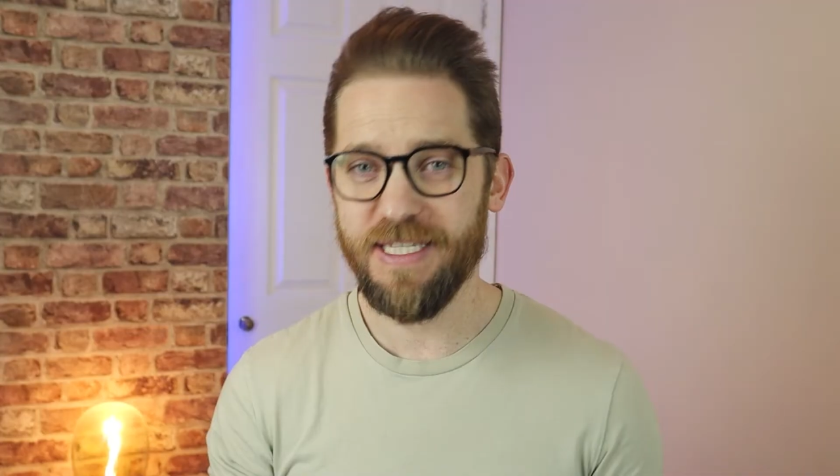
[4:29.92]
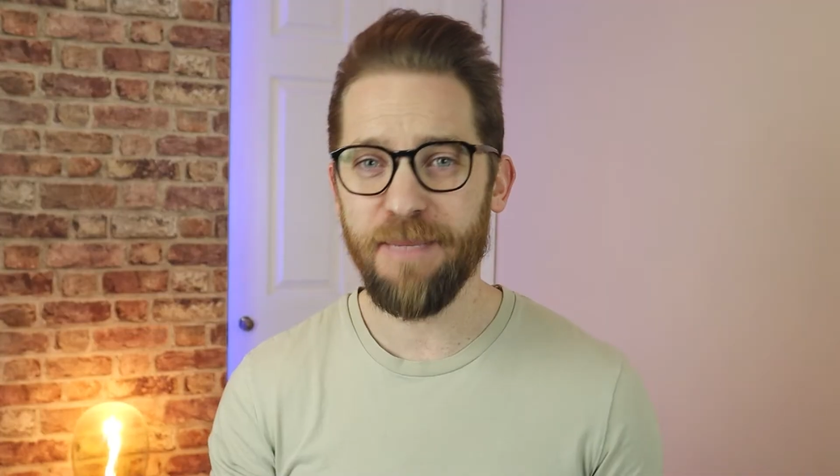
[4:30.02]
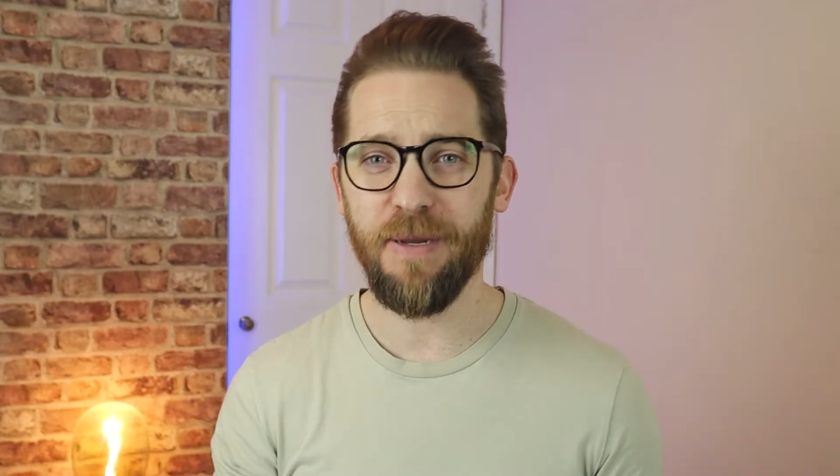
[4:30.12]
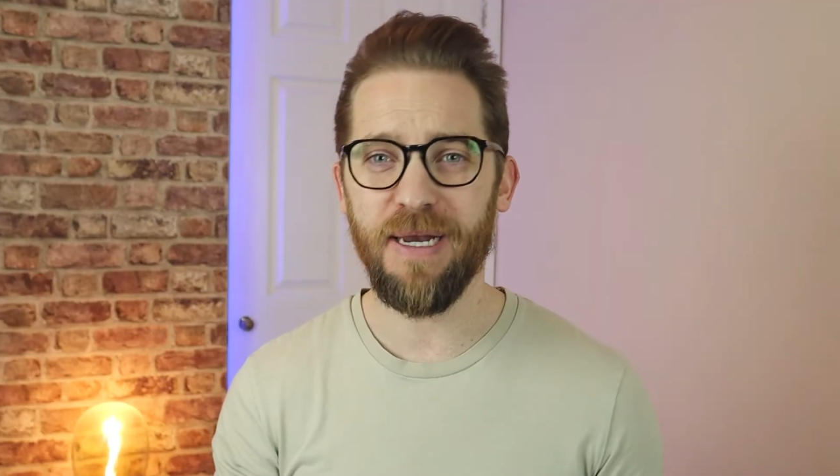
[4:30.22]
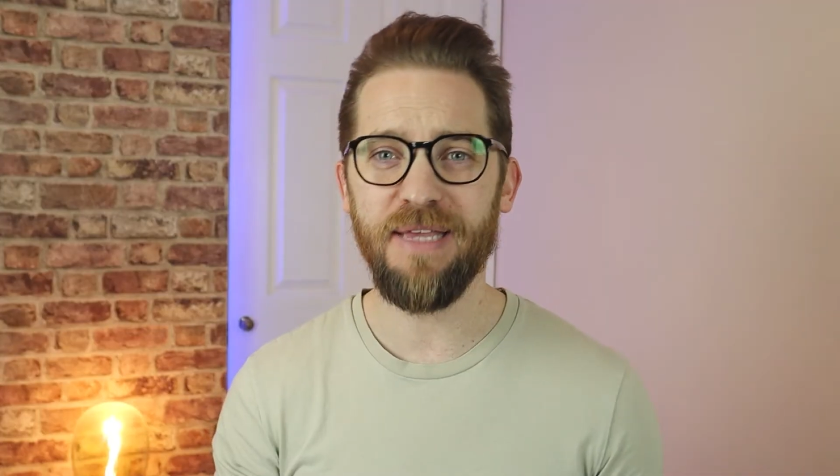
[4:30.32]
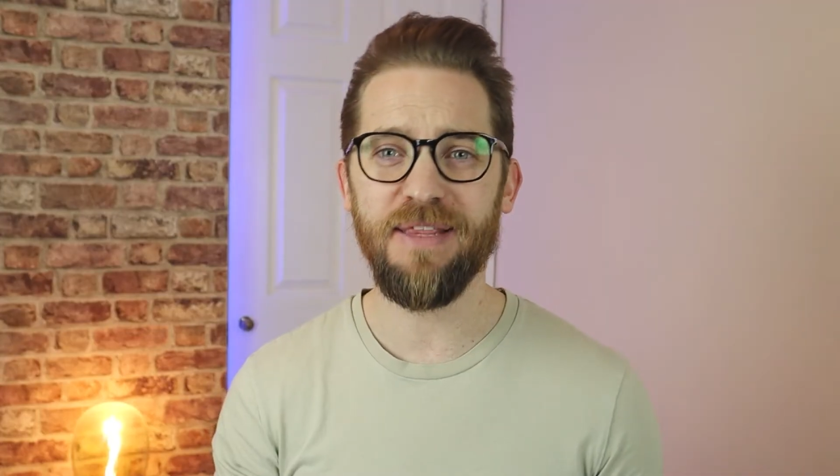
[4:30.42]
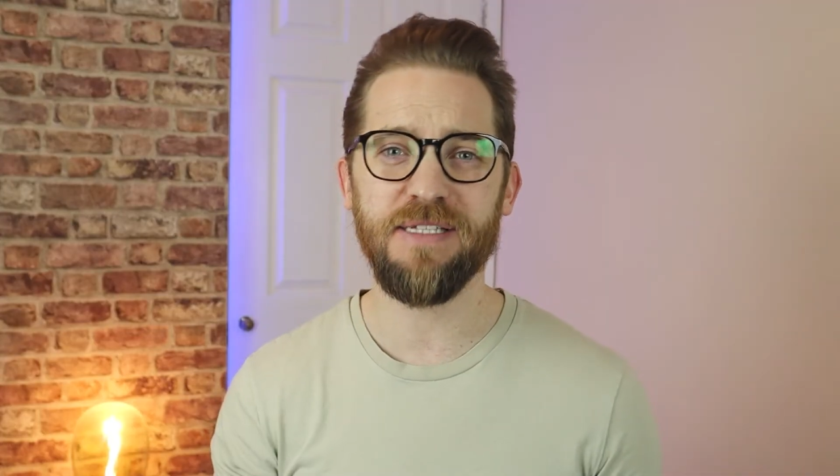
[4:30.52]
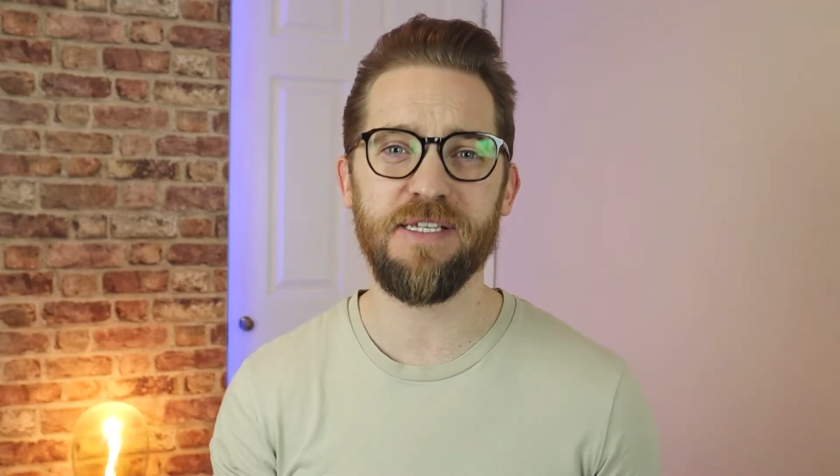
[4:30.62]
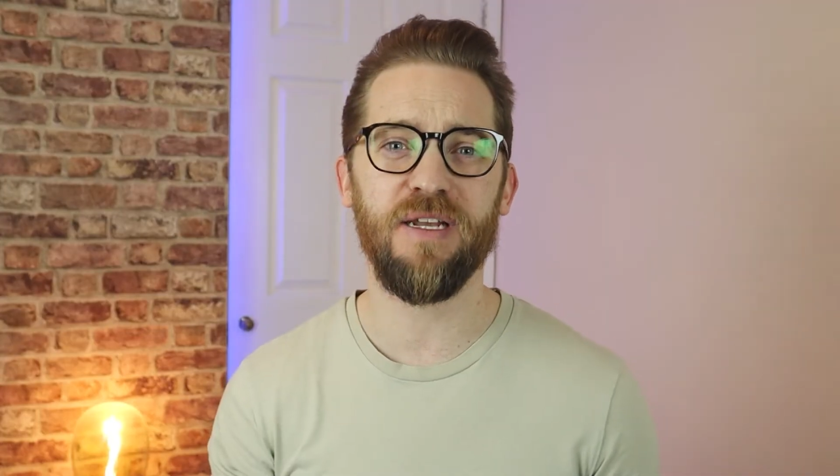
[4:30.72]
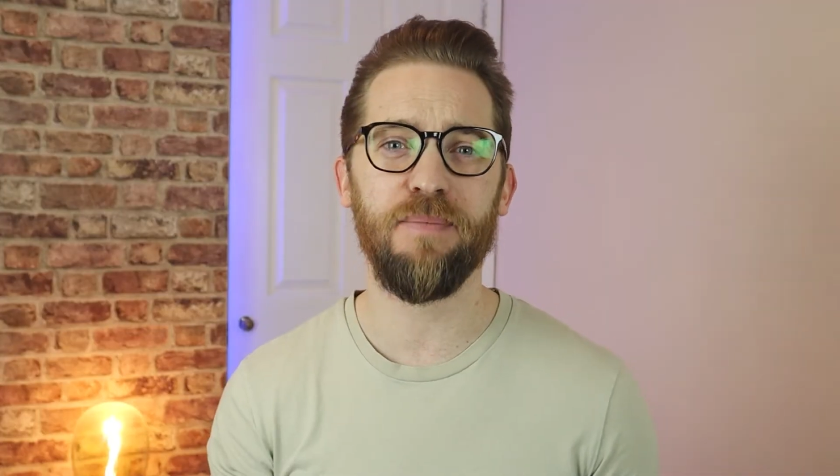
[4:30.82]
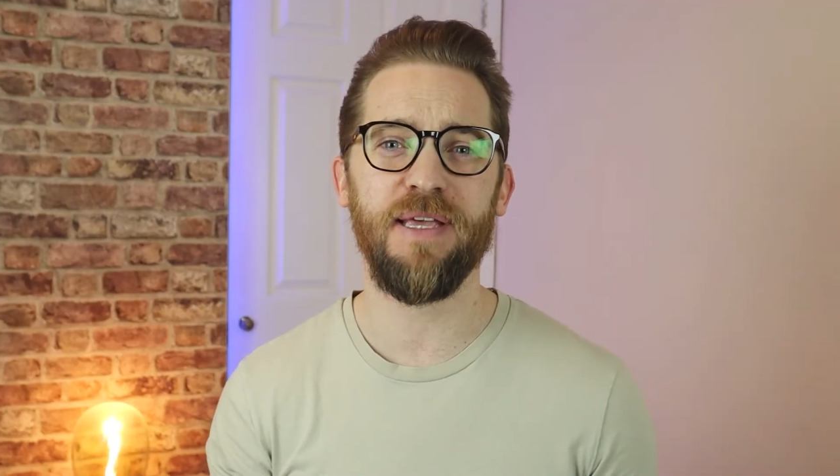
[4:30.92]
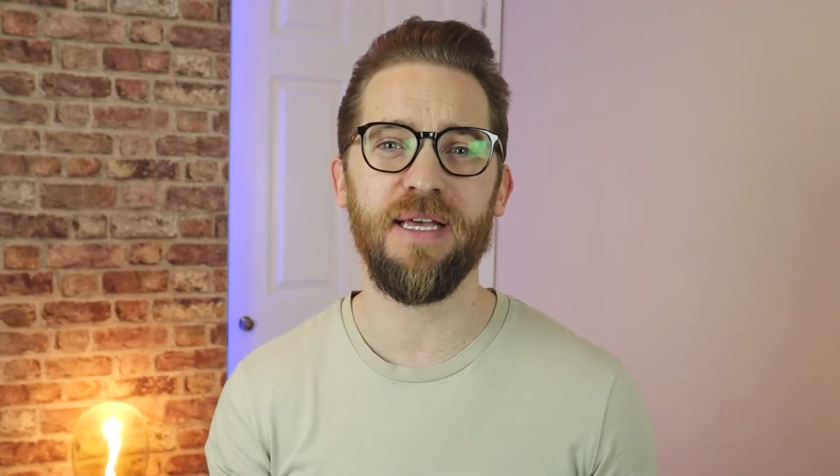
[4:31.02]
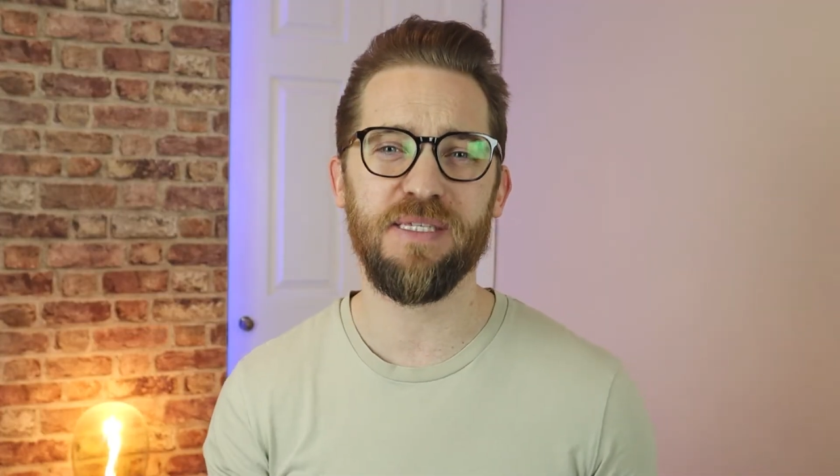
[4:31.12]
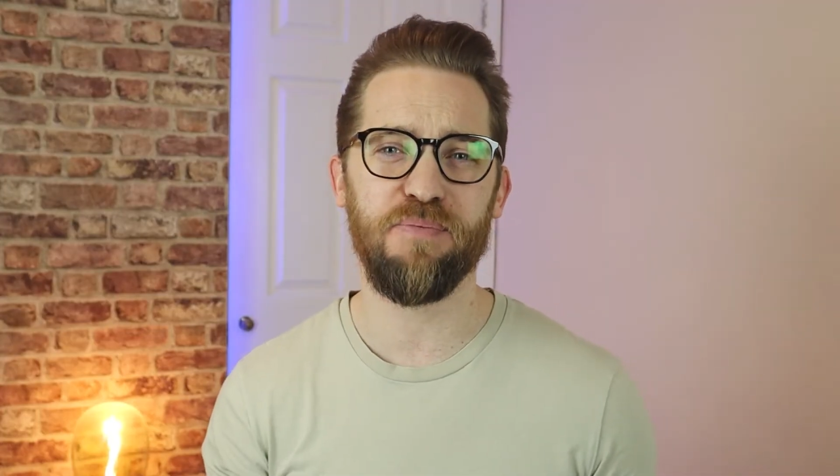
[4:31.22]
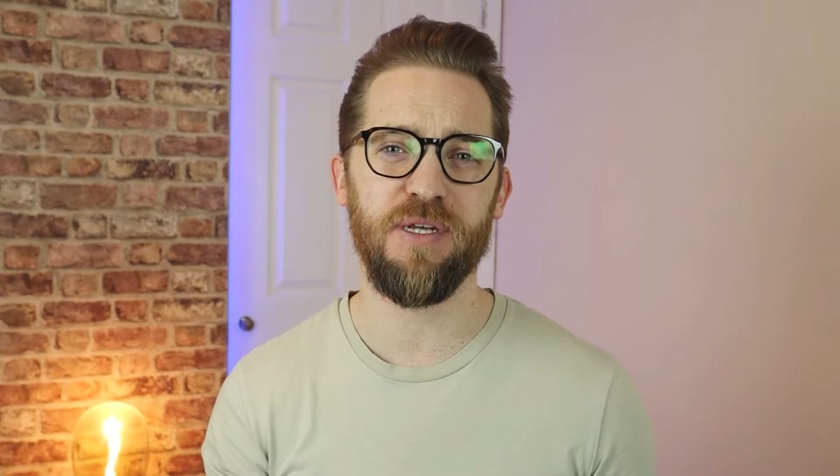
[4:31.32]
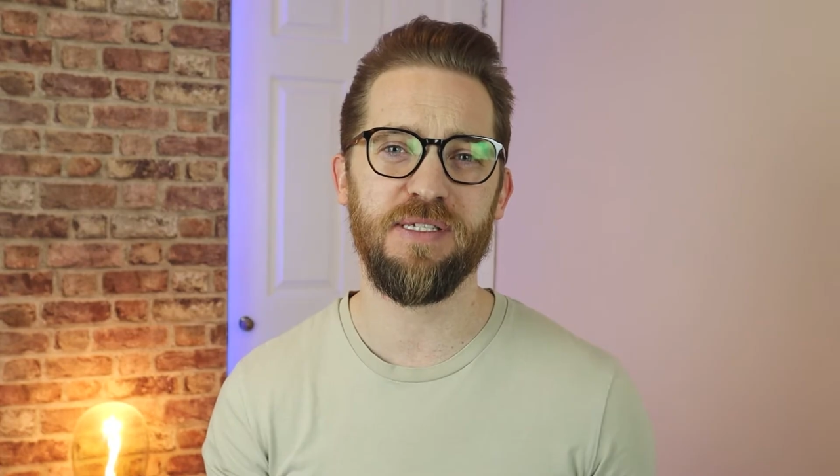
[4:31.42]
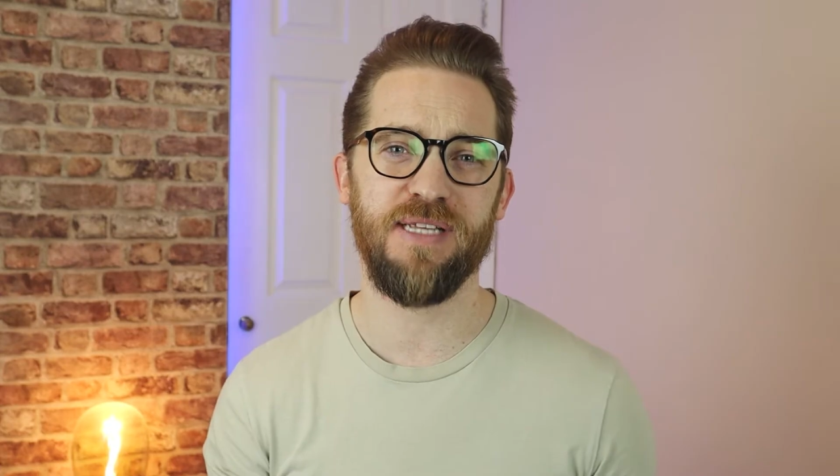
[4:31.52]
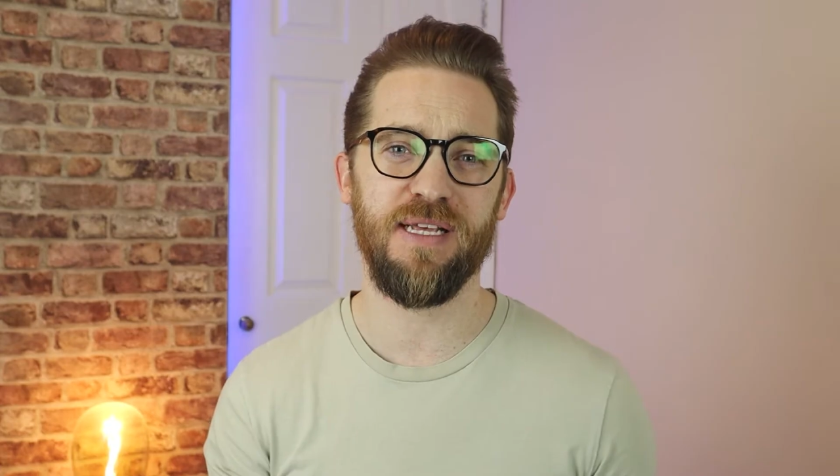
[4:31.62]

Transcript: Typically that's going to be expressed